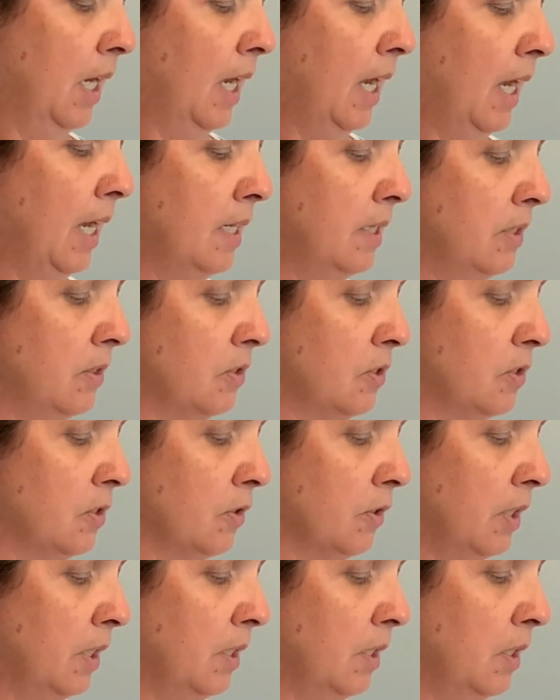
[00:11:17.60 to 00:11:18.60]
And is
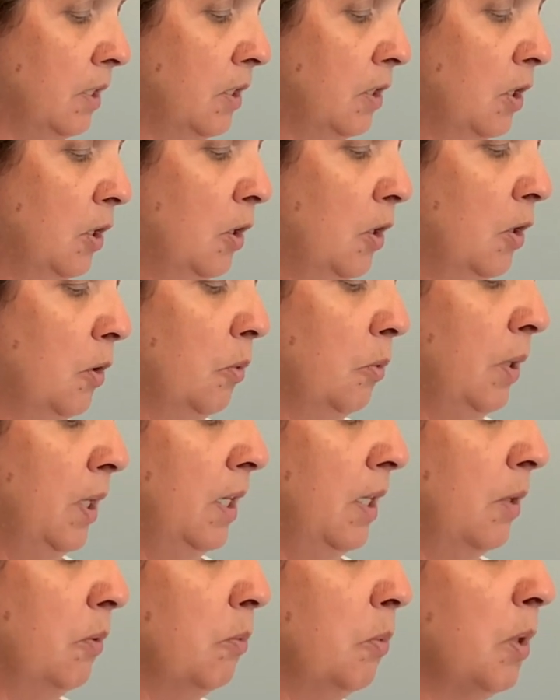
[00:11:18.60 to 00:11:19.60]
there any
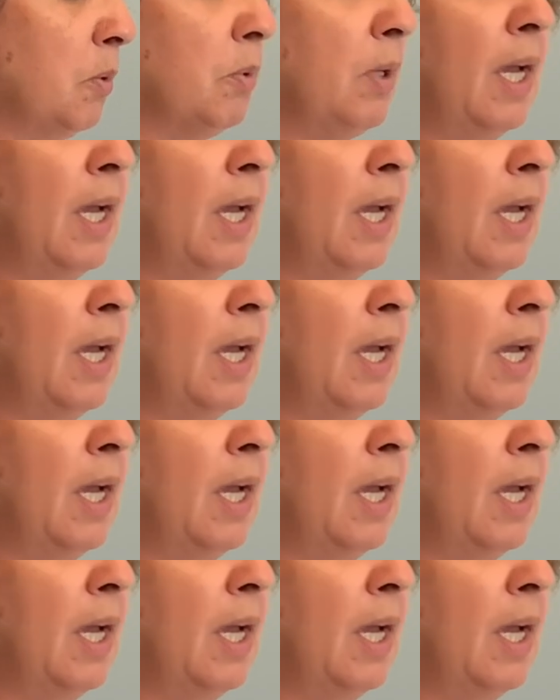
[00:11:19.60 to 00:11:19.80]
way, what would